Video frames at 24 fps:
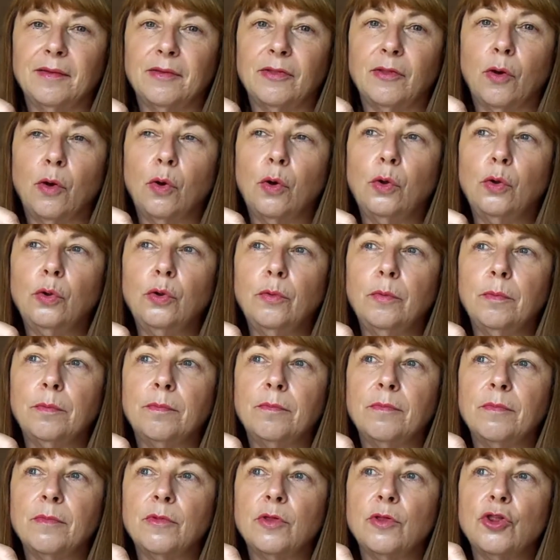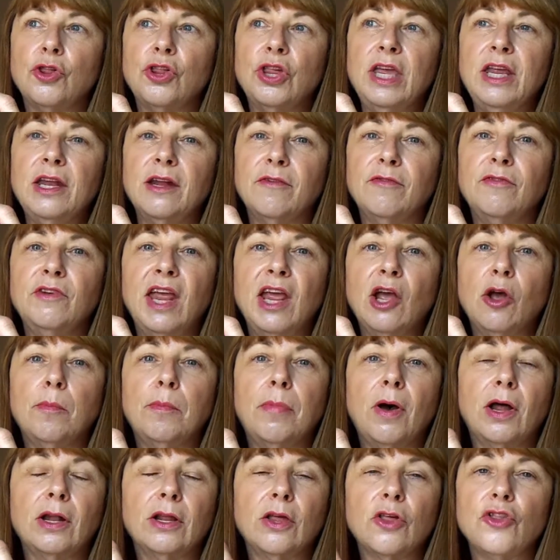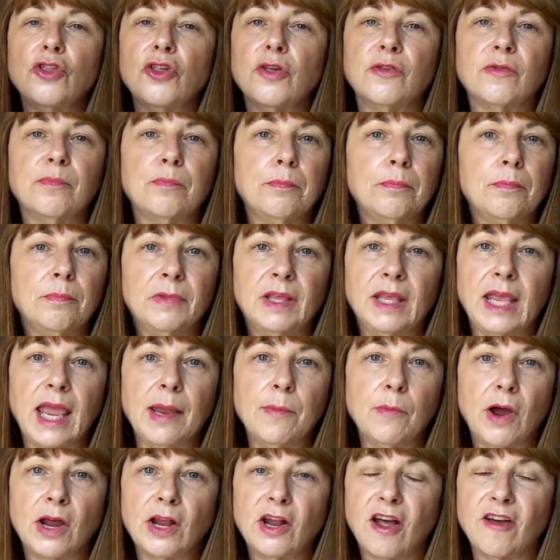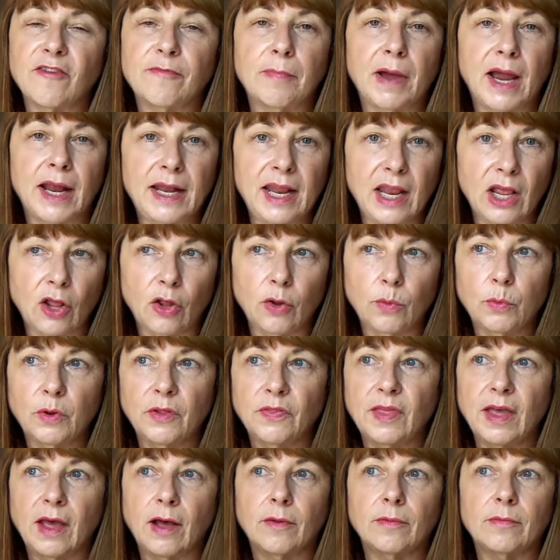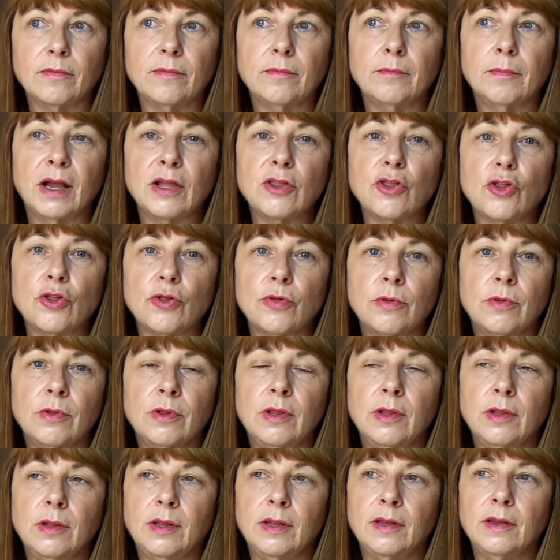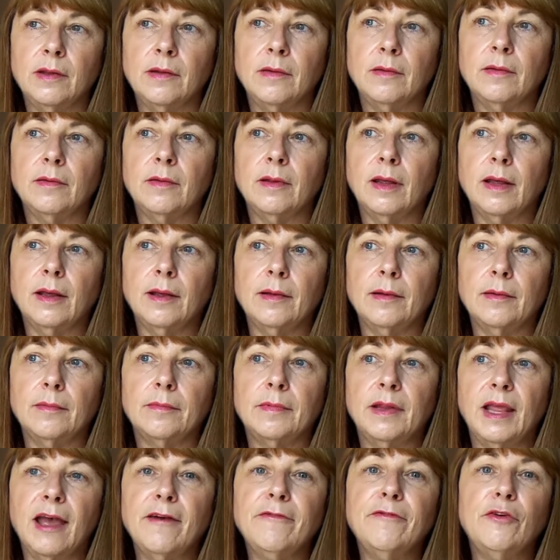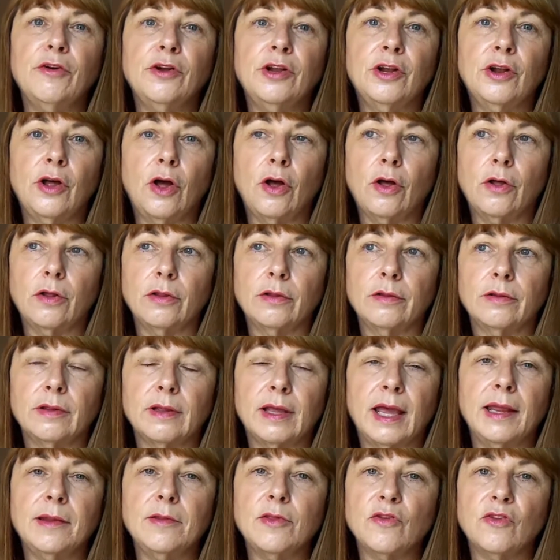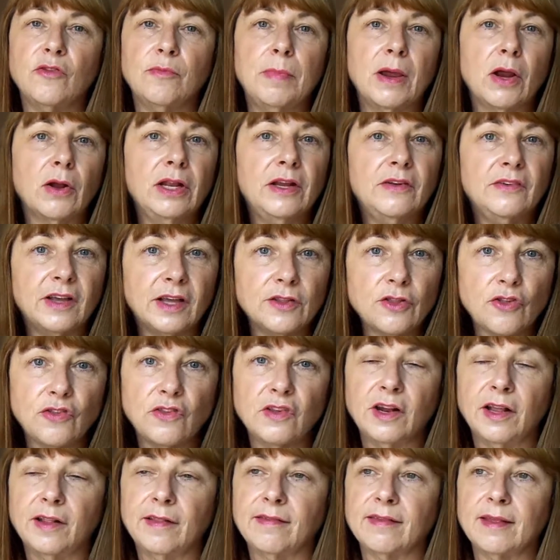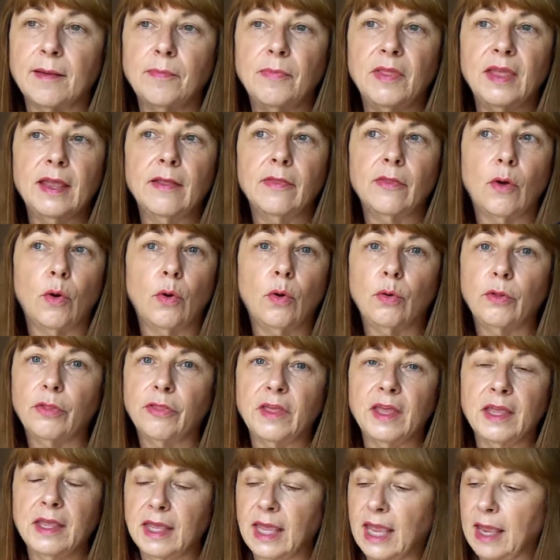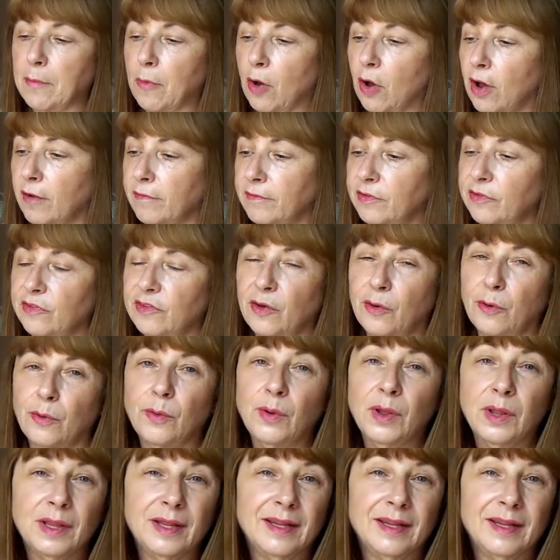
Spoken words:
whole sheet of nail polish just came right off my nail without much effort at all. I just barely touched it on something and the whole thing came off. So